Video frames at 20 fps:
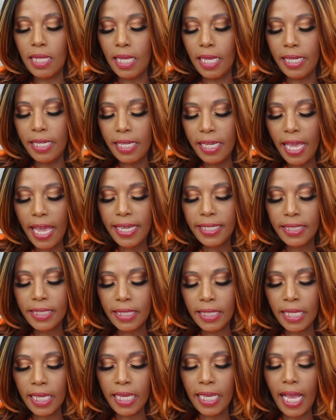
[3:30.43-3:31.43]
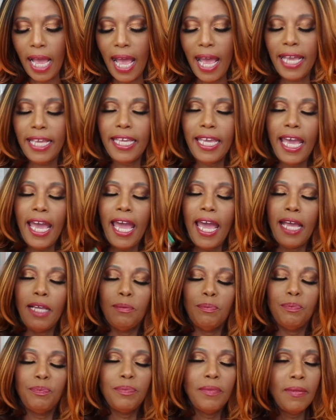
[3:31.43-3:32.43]
the next thing I
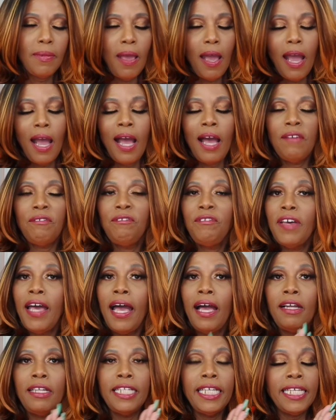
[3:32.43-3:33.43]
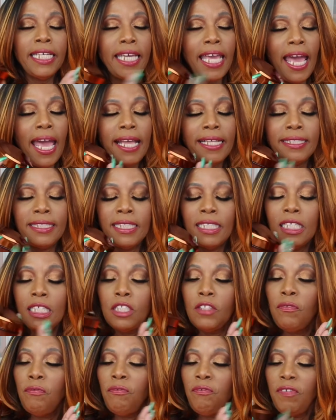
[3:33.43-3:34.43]
get, I finally got
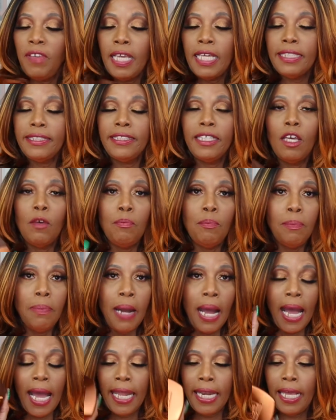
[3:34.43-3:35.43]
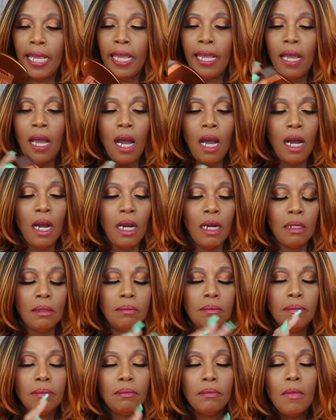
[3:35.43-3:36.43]
this Fenty body
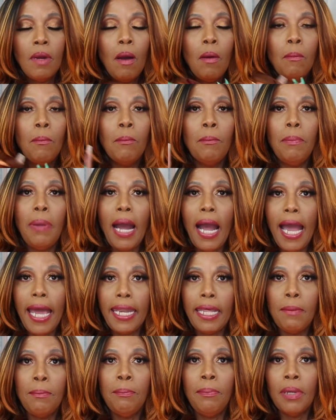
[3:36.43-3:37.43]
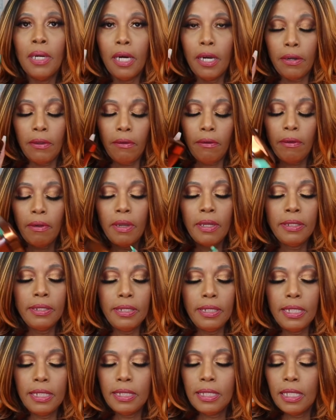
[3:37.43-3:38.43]
butter.
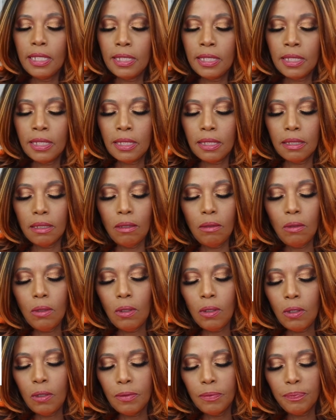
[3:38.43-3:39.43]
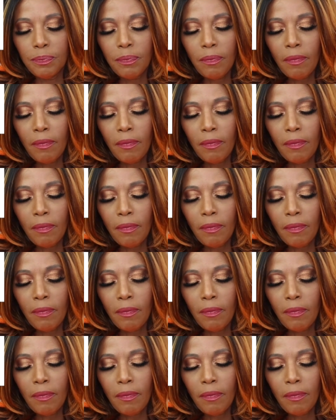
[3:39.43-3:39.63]
This is, ooh,